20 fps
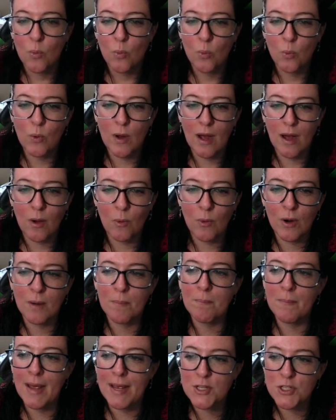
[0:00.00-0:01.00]
Well, we're
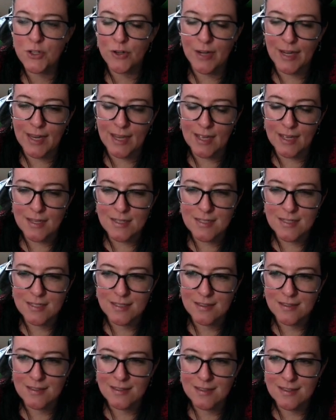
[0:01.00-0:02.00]
measuring it,
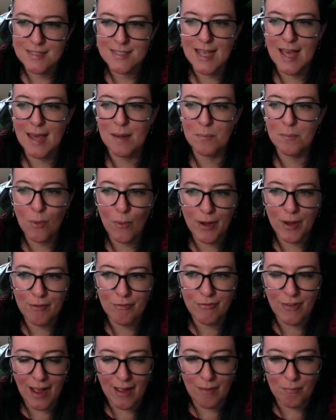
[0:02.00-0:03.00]

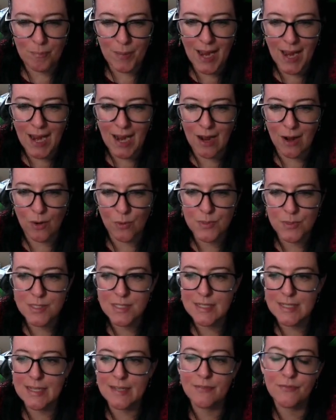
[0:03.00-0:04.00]
10.5
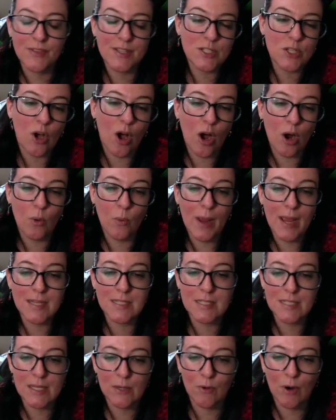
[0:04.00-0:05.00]
pounds. If the dog weighs
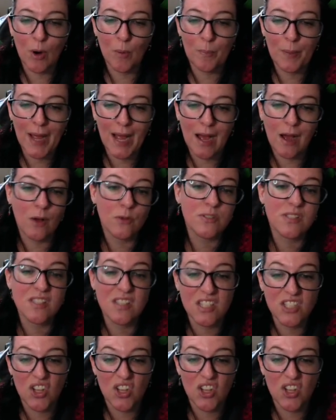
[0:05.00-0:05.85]
0 pounds, the